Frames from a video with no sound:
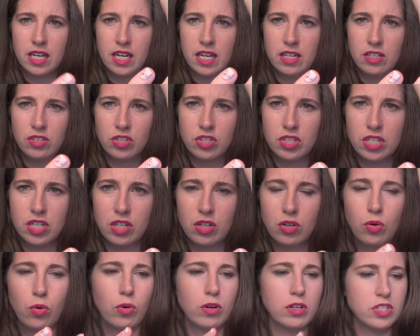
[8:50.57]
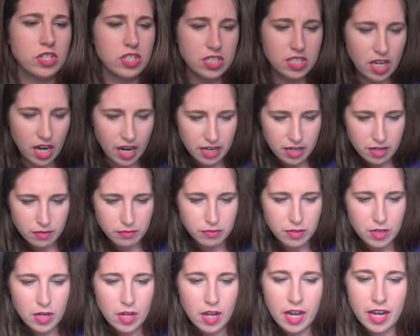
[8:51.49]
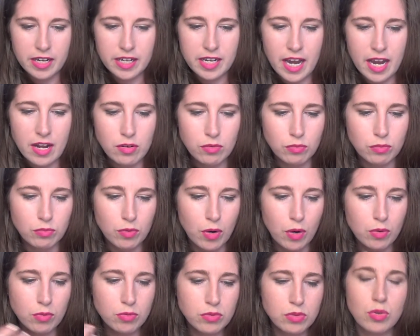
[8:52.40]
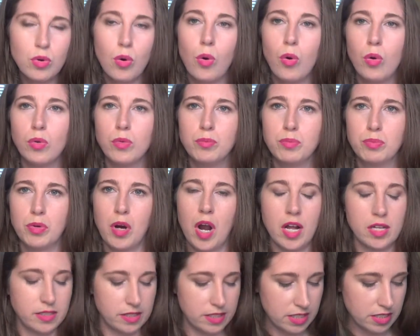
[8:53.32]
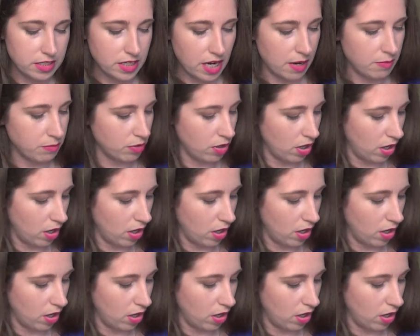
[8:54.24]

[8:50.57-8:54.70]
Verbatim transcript: And it's just a gorgeous kind of, again, rose gold, bronzy type